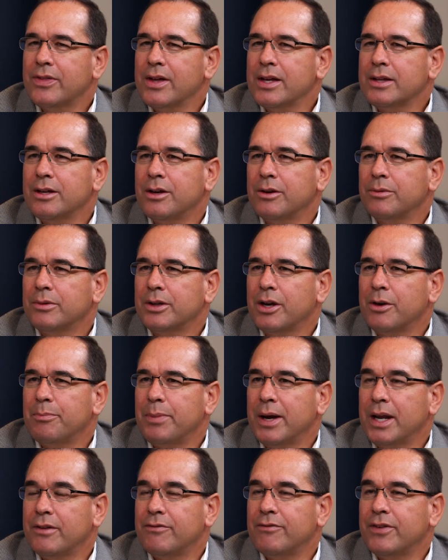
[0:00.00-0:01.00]
think there are
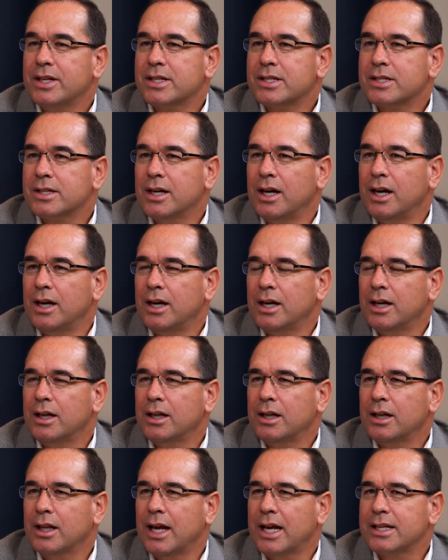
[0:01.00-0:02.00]
benefits
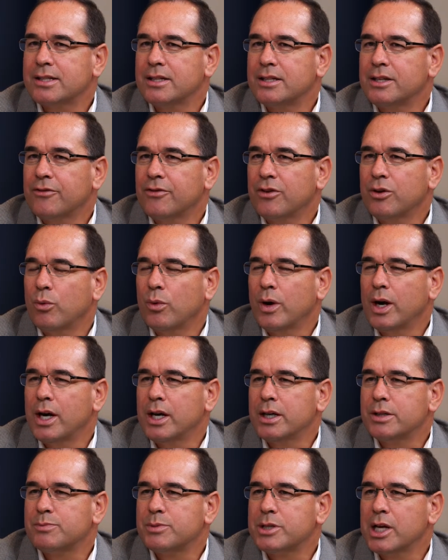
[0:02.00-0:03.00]
lots of different
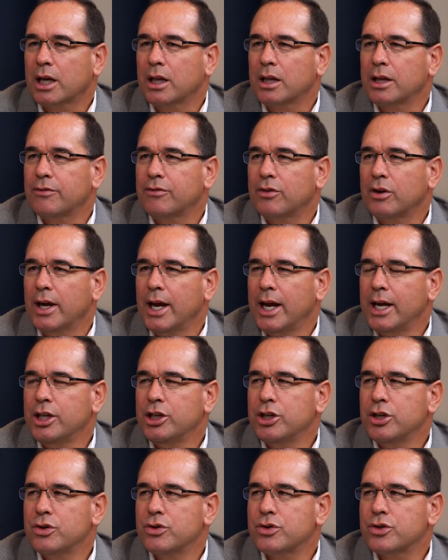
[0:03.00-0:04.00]
ways, particularly for
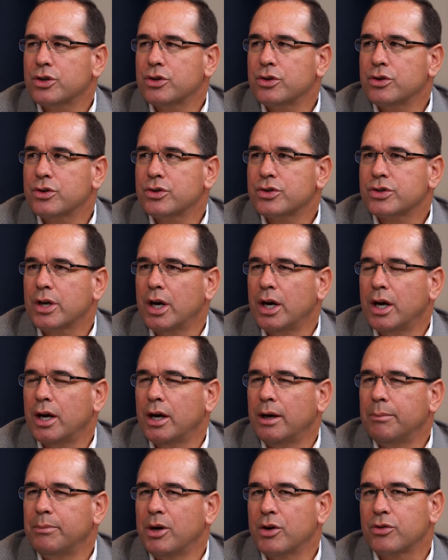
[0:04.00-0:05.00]
end users,
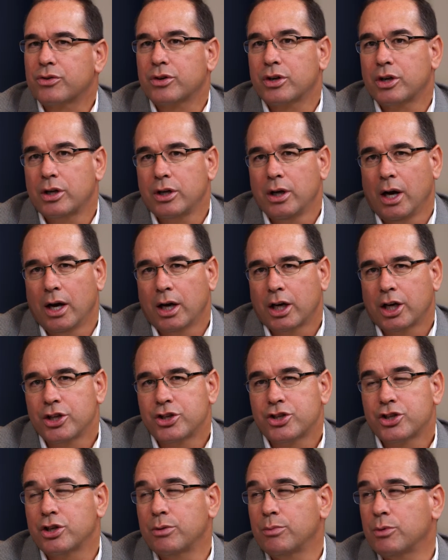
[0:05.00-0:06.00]
both
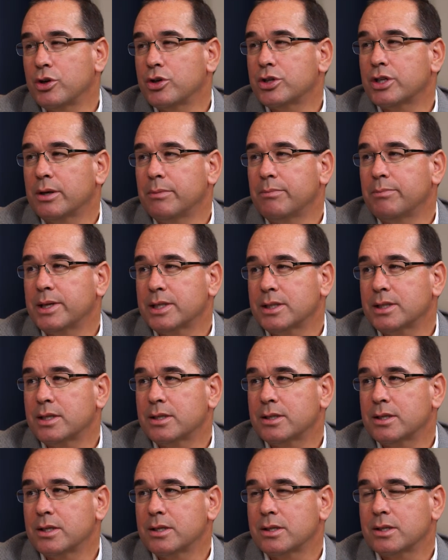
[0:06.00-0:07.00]
consumers and
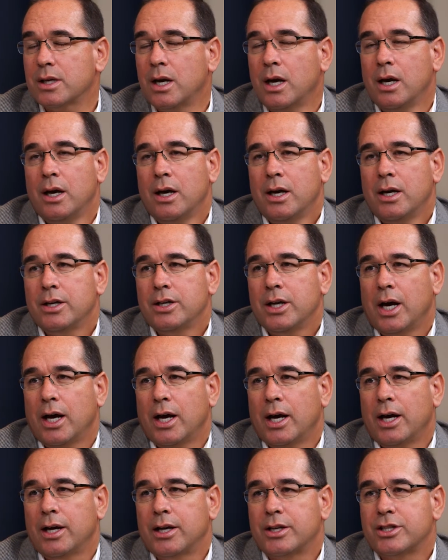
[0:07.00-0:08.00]
businesses,
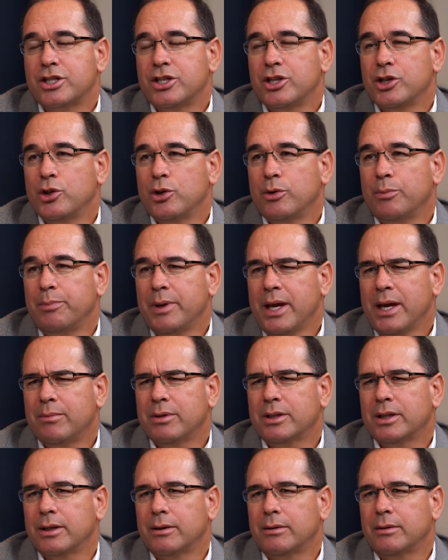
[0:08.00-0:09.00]
to be
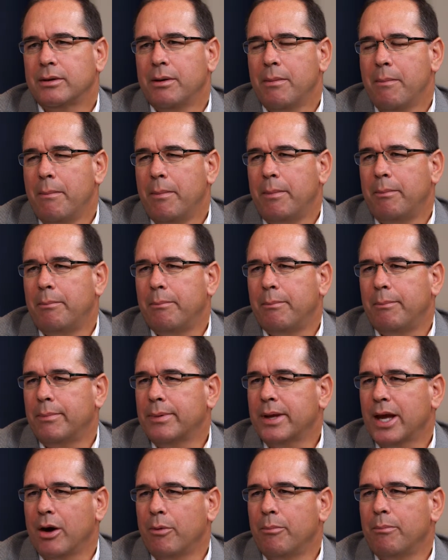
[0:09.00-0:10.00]
able to
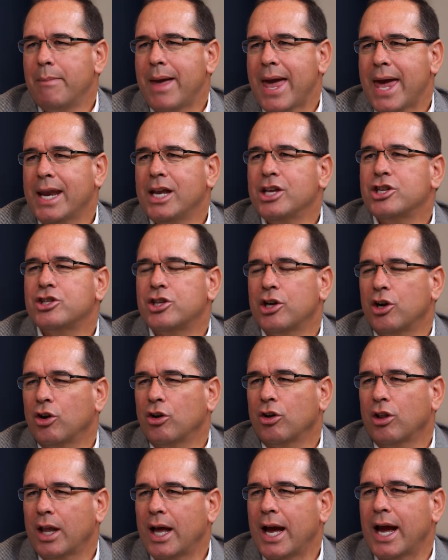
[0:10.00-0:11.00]
manage
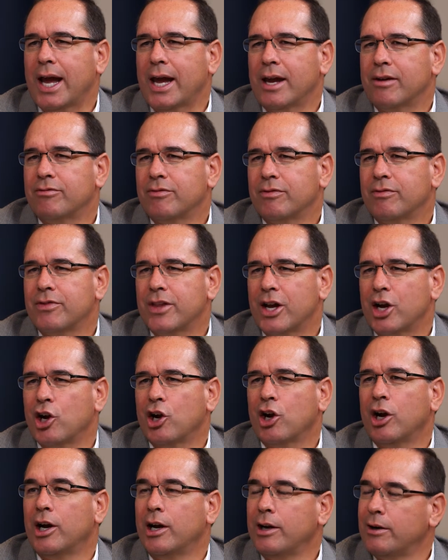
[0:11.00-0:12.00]
their life,
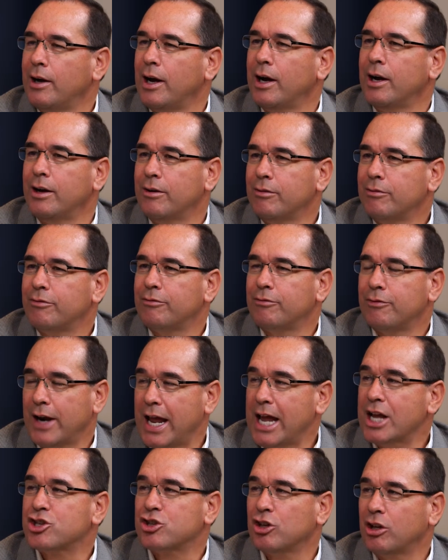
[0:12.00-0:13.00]
their
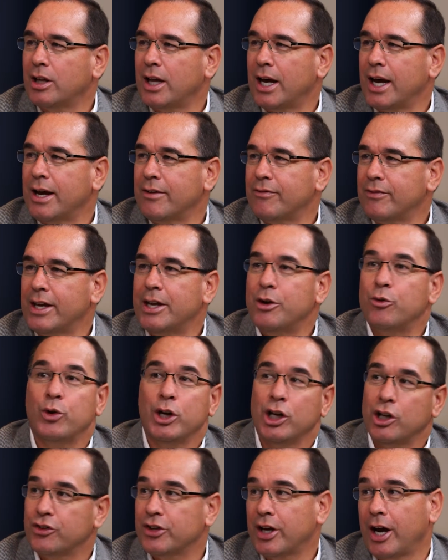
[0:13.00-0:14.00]
financial life in
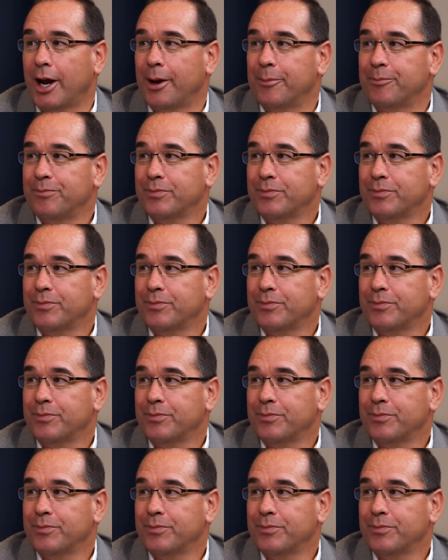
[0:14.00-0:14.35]
real time,